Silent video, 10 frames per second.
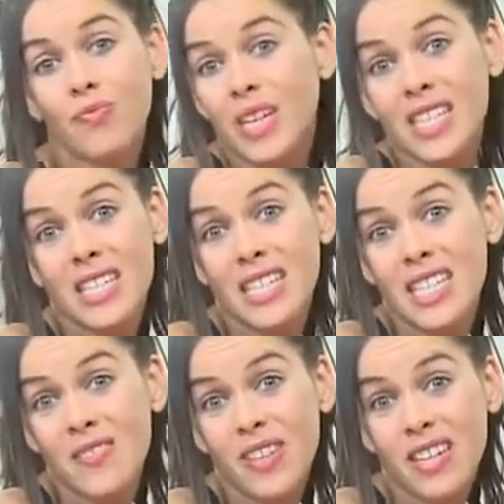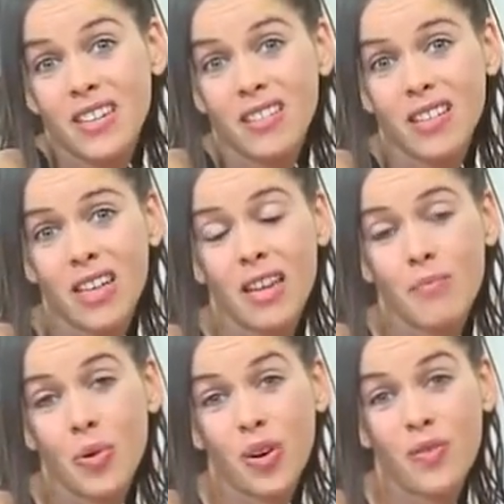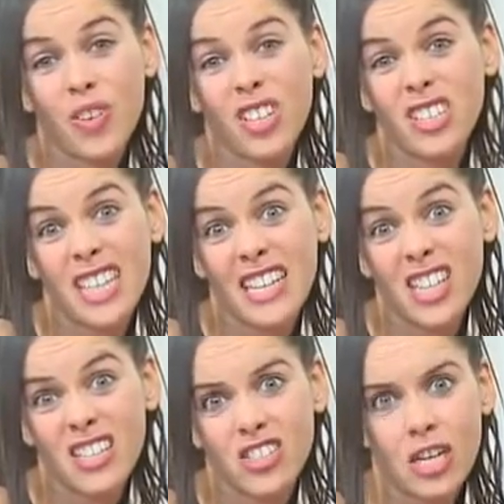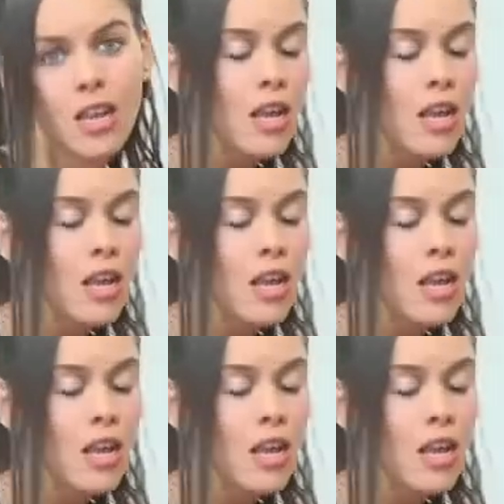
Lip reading: it's even important for good digestion.